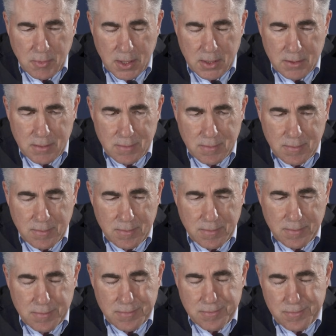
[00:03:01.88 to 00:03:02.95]

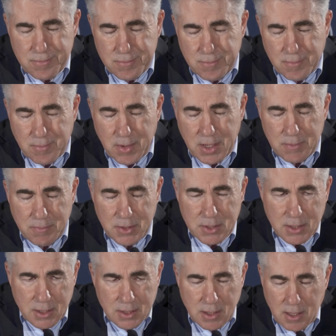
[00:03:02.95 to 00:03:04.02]
might be
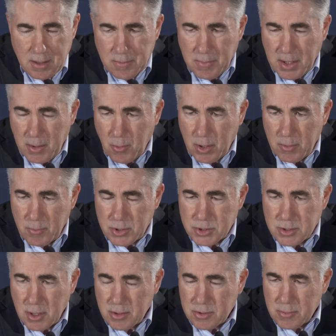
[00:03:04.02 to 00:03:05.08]
dictated by when we
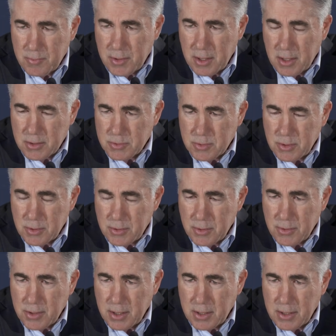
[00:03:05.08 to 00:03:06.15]
start the playoffs. We don't
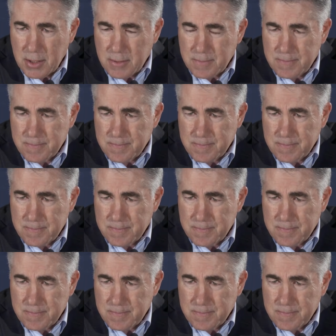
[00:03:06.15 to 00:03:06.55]
know that yet.